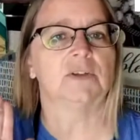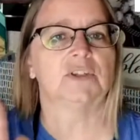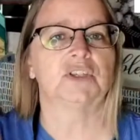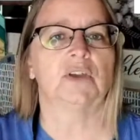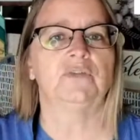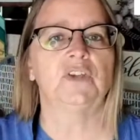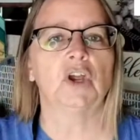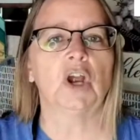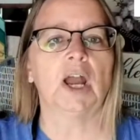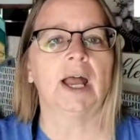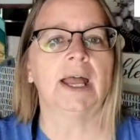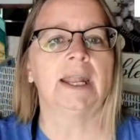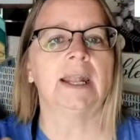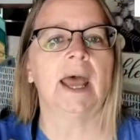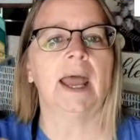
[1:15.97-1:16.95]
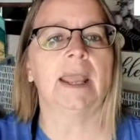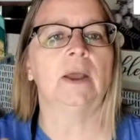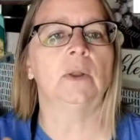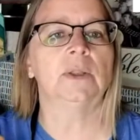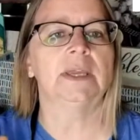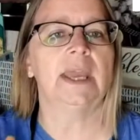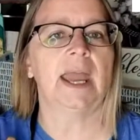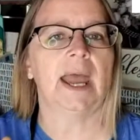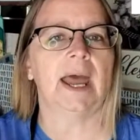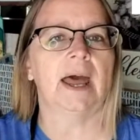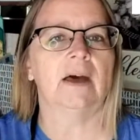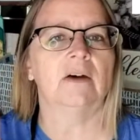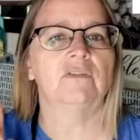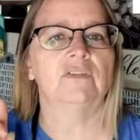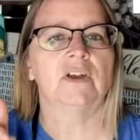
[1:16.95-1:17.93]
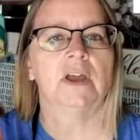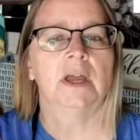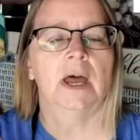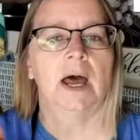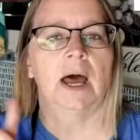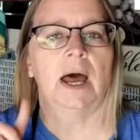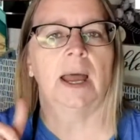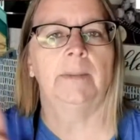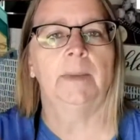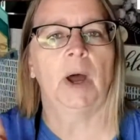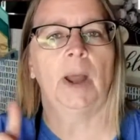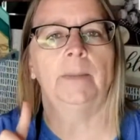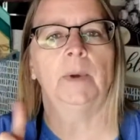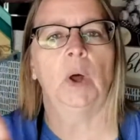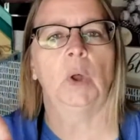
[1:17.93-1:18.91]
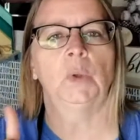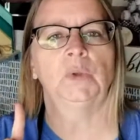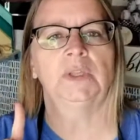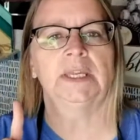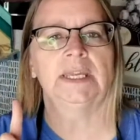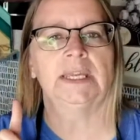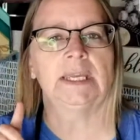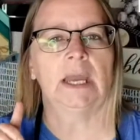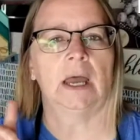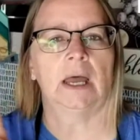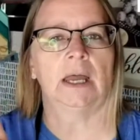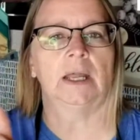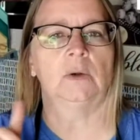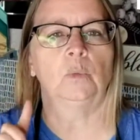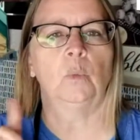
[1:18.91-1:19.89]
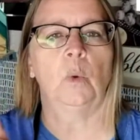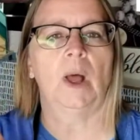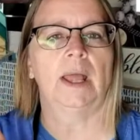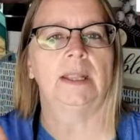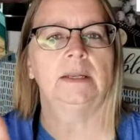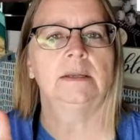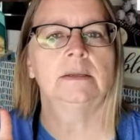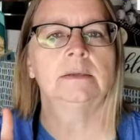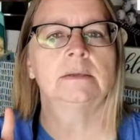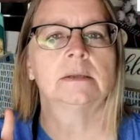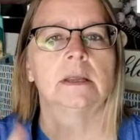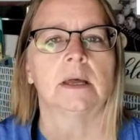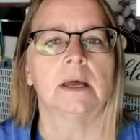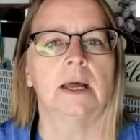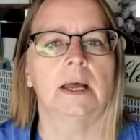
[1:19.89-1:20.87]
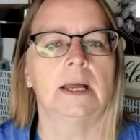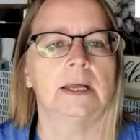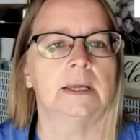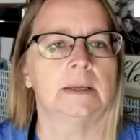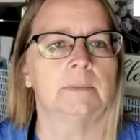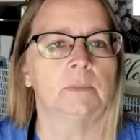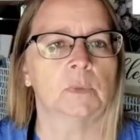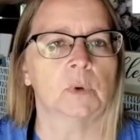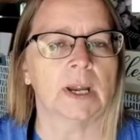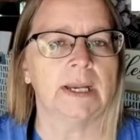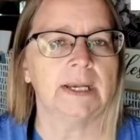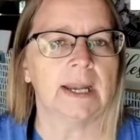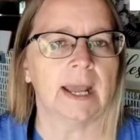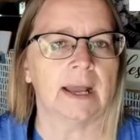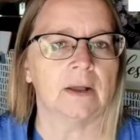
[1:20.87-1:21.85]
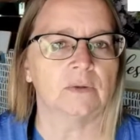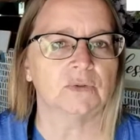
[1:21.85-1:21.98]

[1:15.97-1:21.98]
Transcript: So if you're on, I only have, um, I'm only on one um, right now.